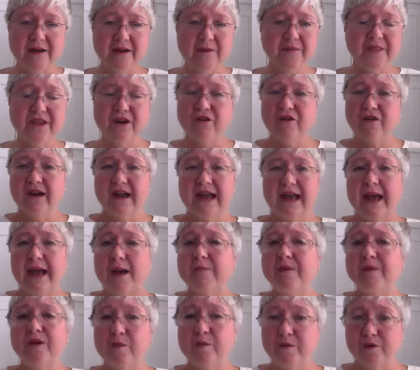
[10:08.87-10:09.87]
They're
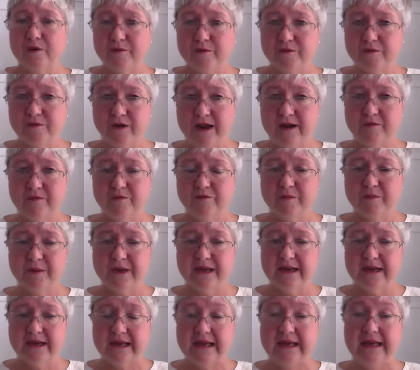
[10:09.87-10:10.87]
applicable for
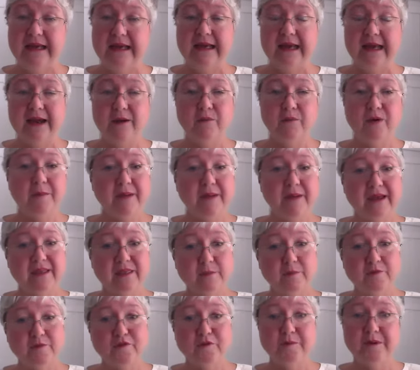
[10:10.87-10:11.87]
everybody. And we make
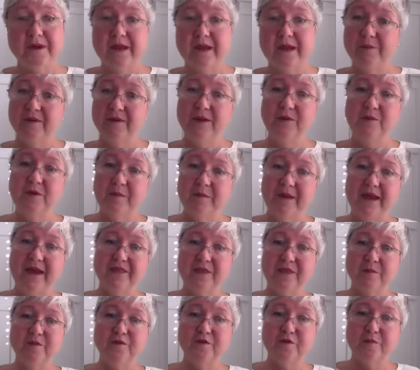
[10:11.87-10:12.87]
them for people and we make
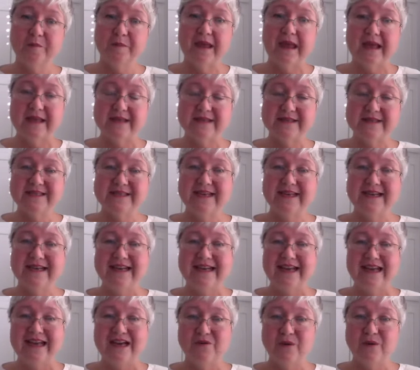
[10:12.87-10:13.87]
them for pets.
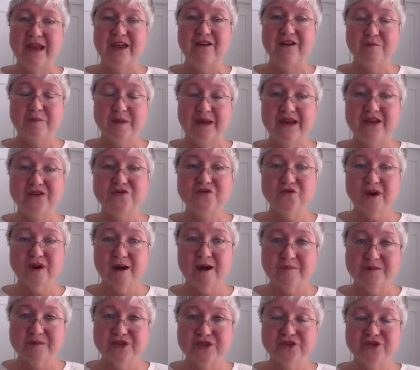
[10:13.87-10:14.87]
We have pet
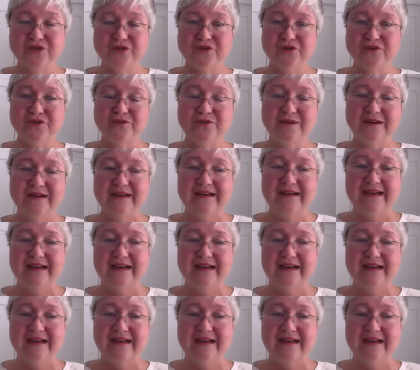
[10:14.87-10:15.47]
drops too,